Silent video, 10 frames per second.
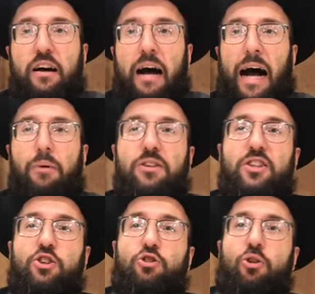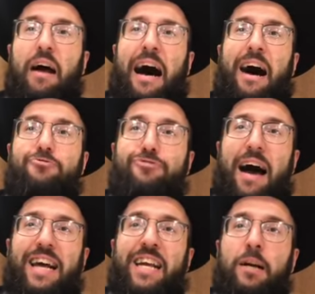How was the Torah
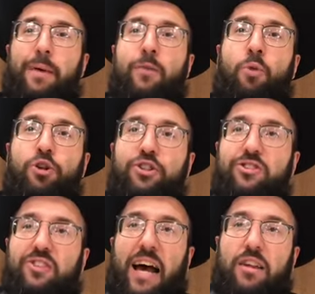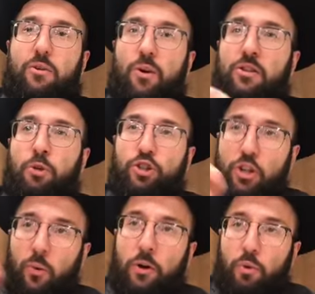writing about Moshe's death? Wasn't Moshe the
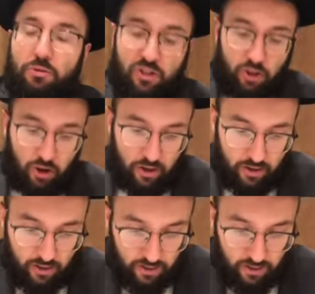one who wrote the Torah?